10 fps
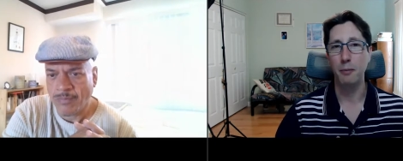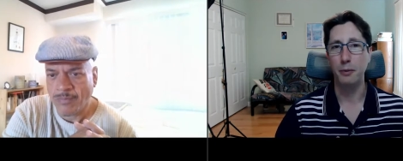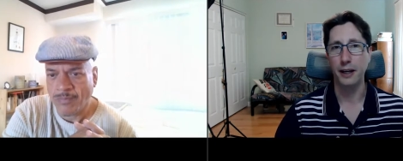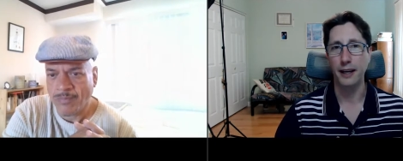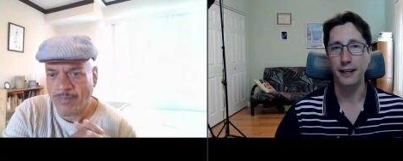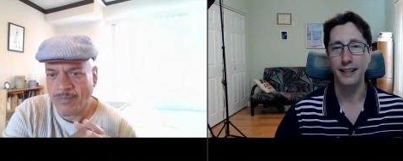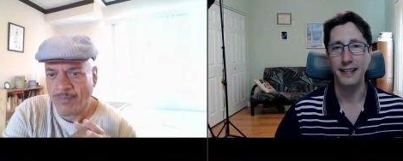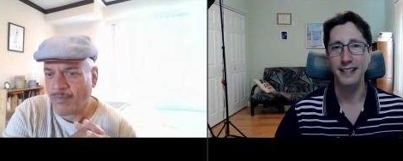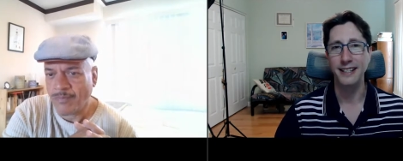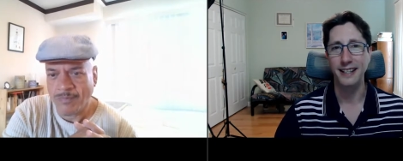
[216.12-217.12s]
Speaker 1: upbringing and the
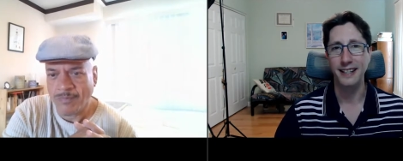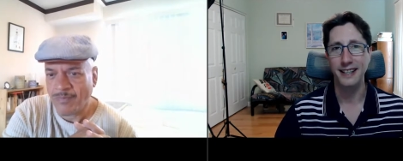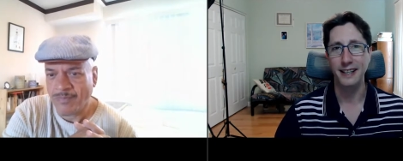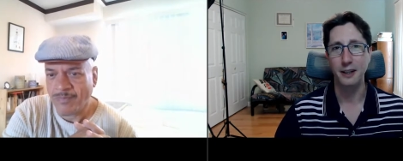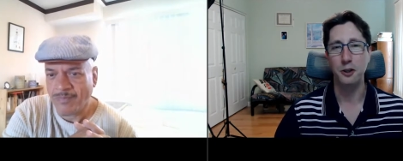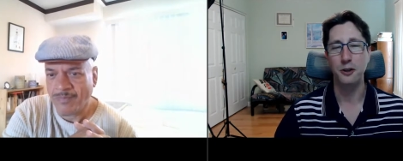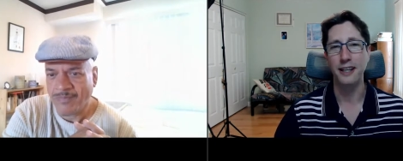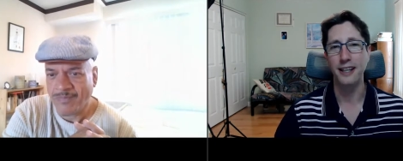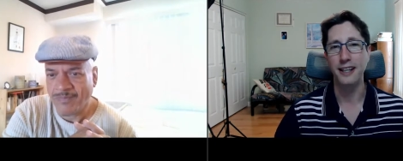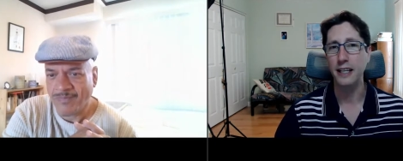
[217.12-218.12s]
easiest uh,
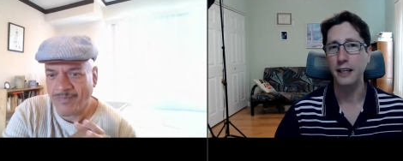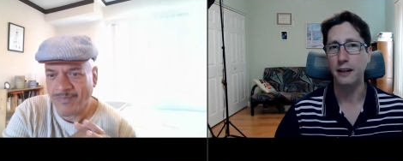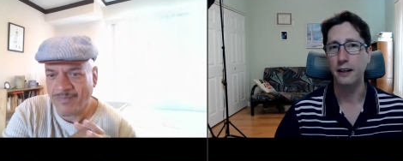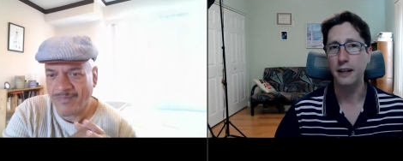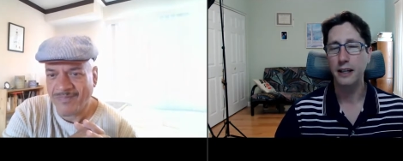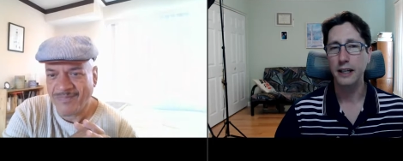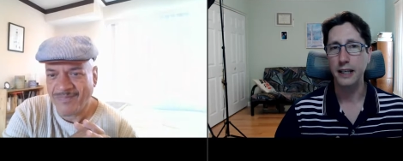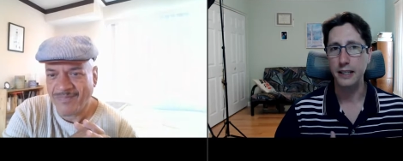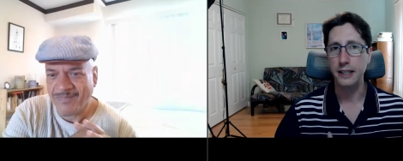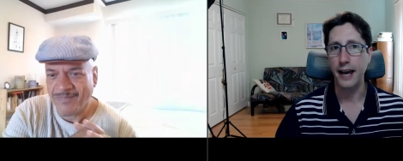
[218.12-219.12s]
journey here.
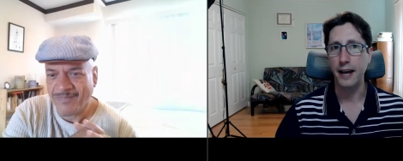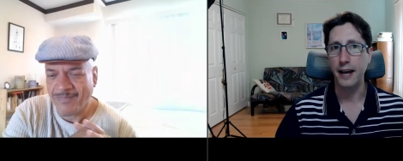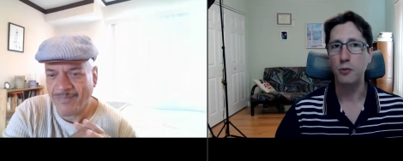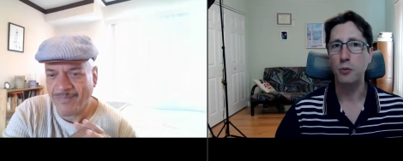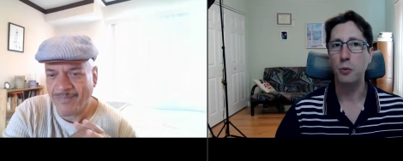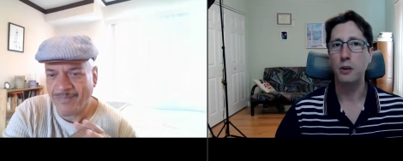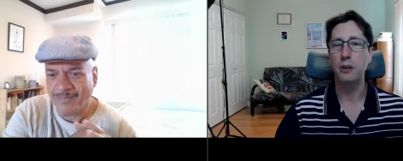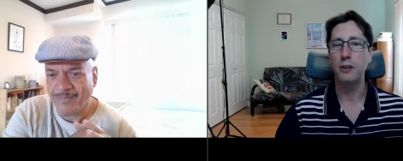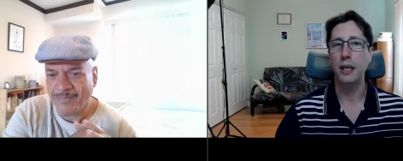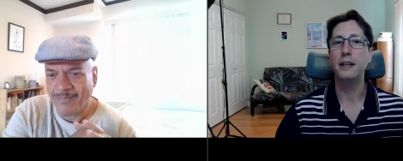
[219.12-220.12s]
Is that
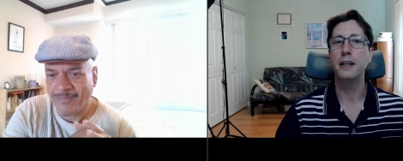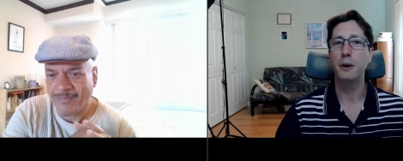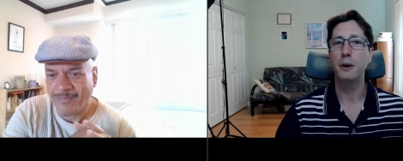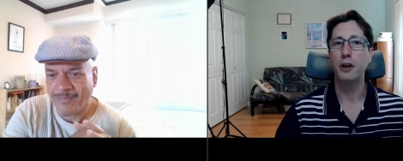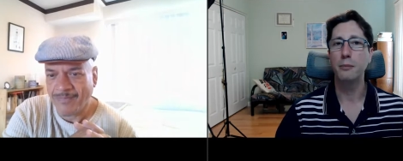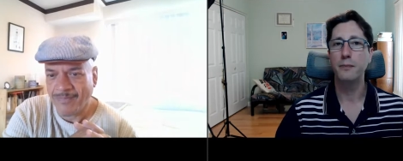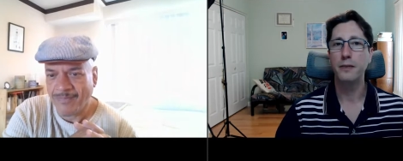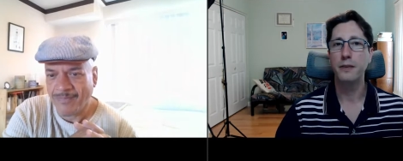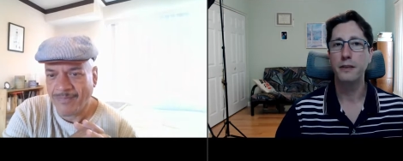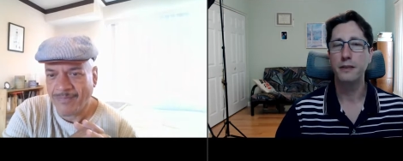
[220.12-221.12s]
where that comes from?
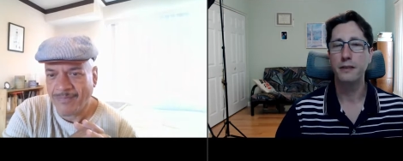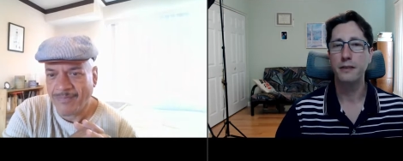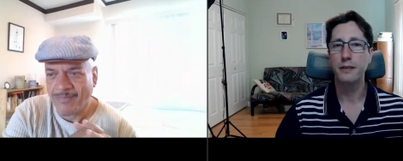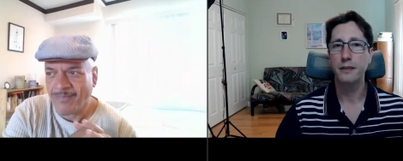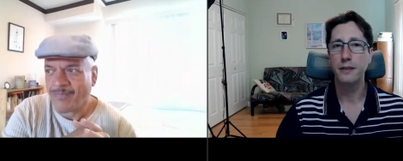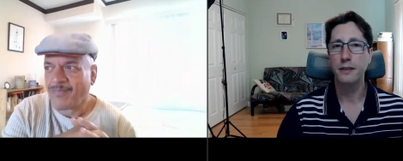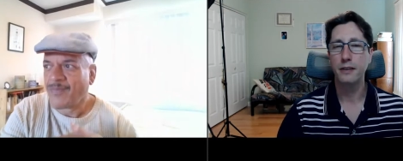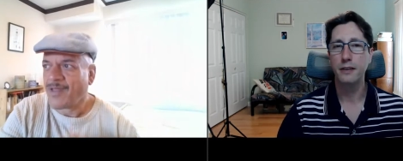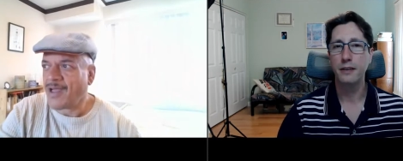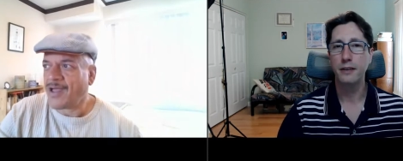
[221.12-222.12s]

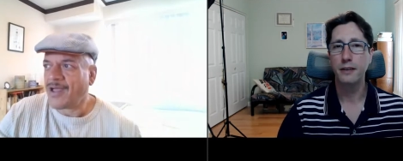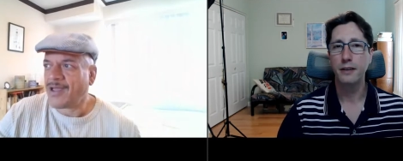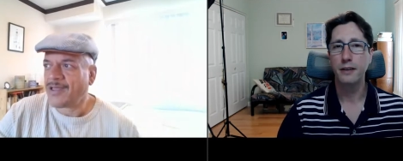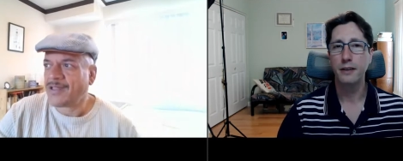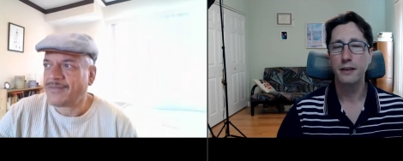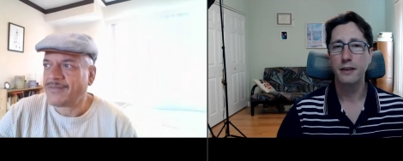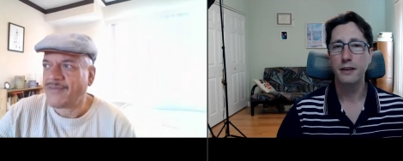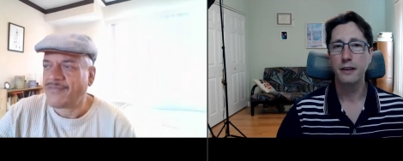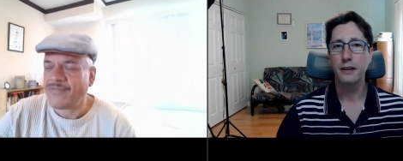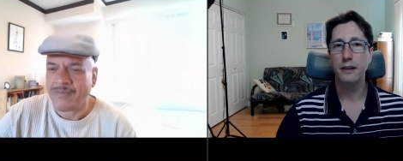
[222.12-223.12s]
Speaker 2: Uh,
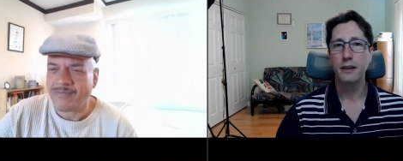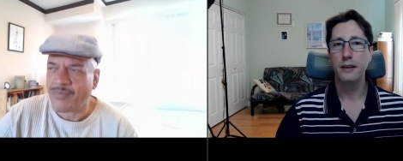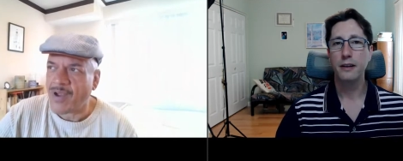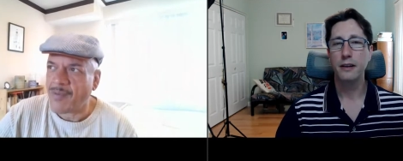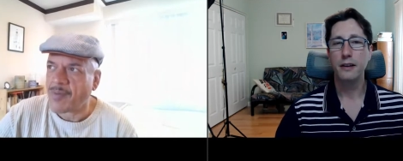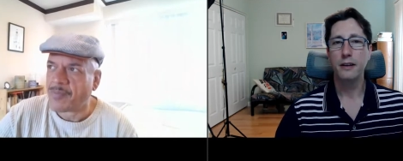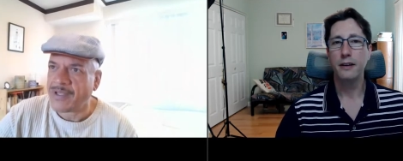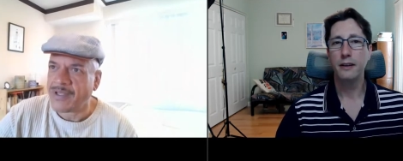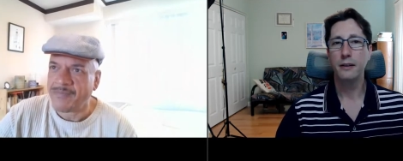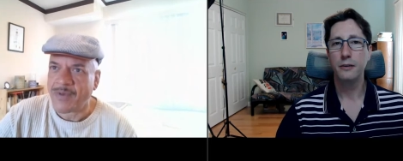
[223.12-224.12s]
definitely,
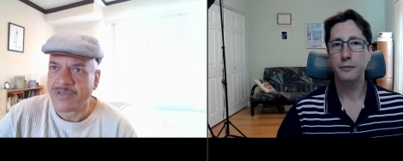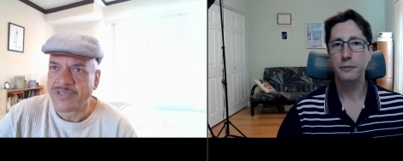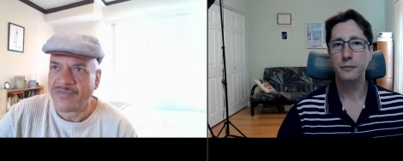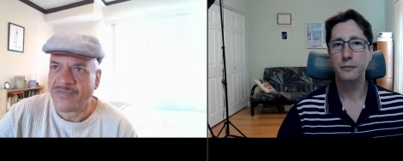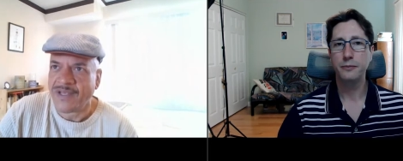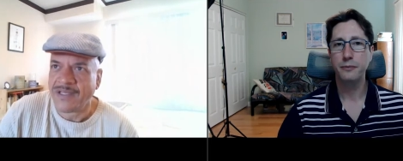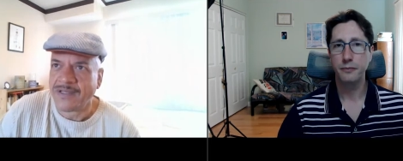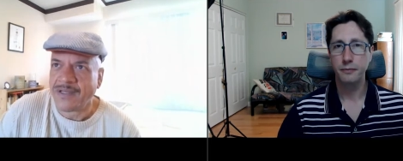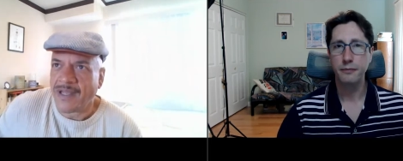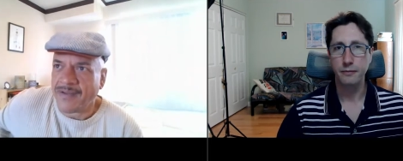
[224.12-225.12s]
probably most of it.
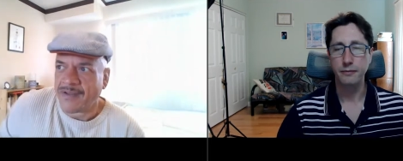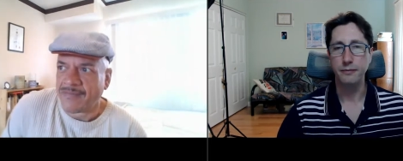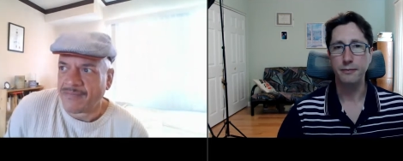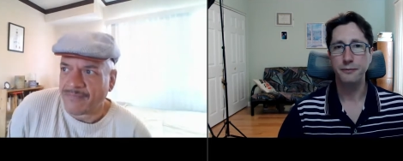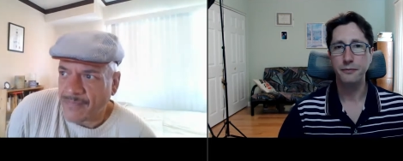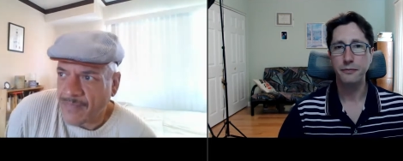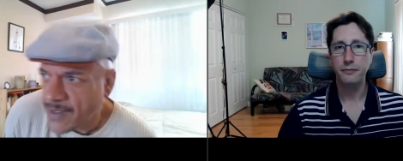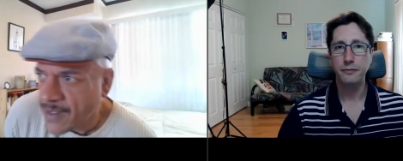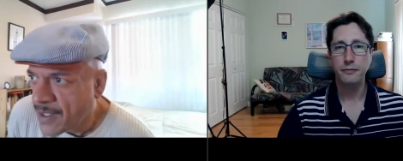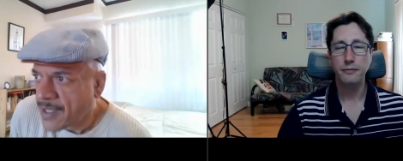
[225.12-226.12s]
Um,
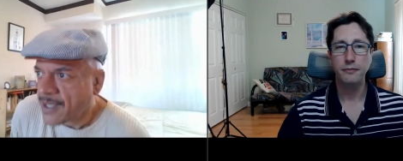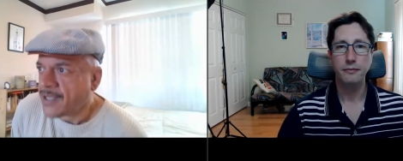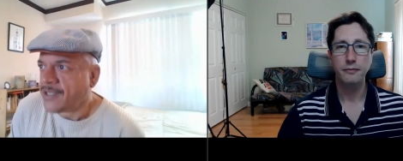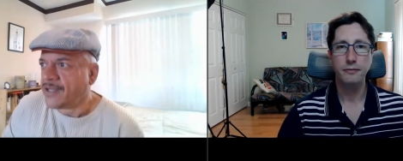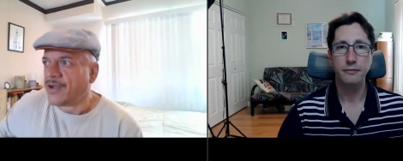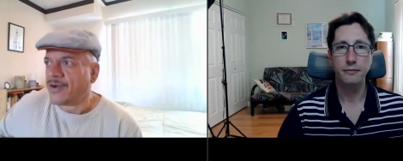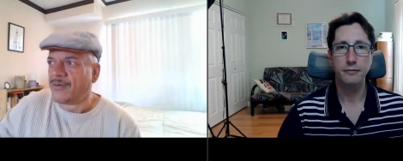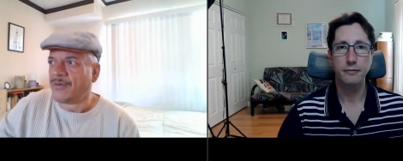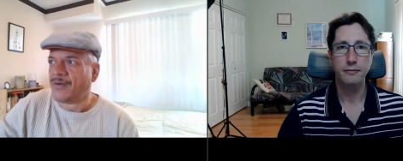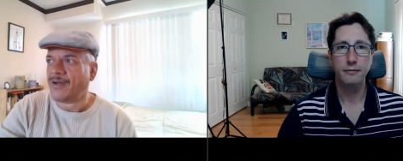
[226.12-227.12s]
you
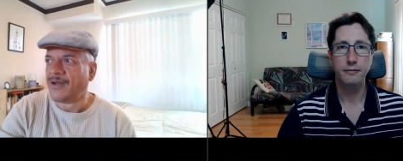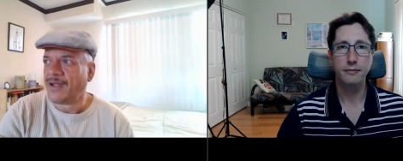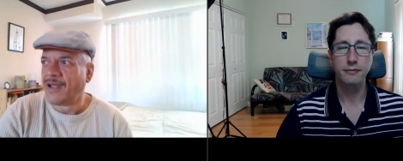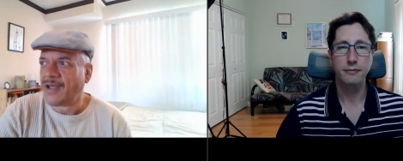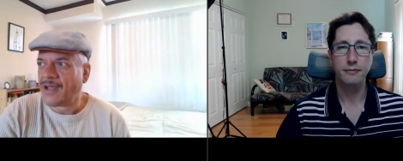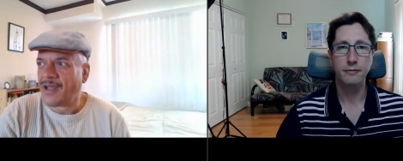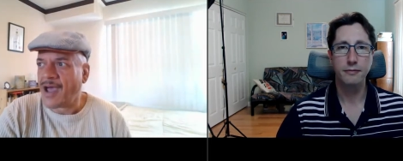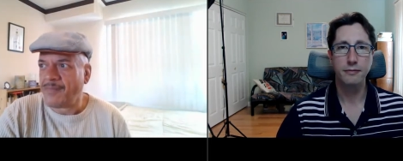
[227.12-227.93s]
know, uh,